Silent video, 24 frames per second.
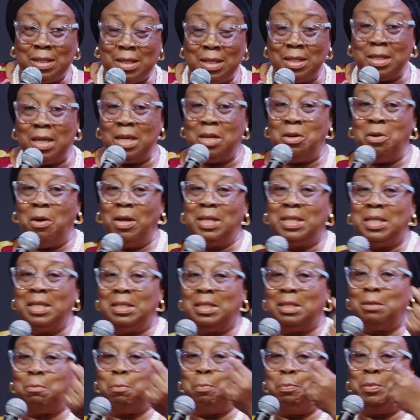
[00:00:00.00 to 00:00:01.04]
it, is it not
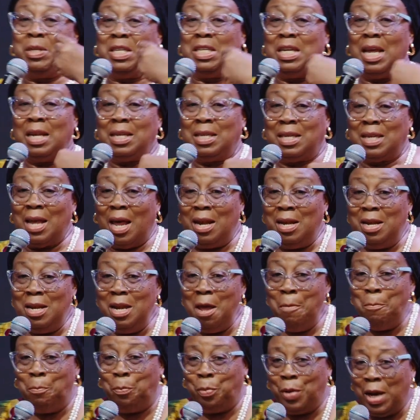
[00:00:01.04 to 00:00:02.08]
the
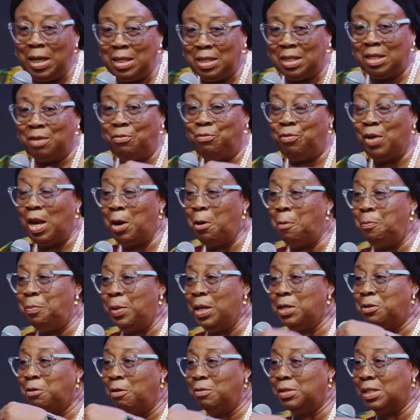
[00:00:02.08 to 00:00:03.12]
deliberate
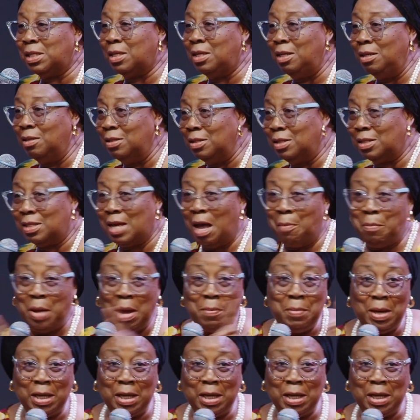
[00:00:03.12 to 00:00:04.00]
development of skills? Am I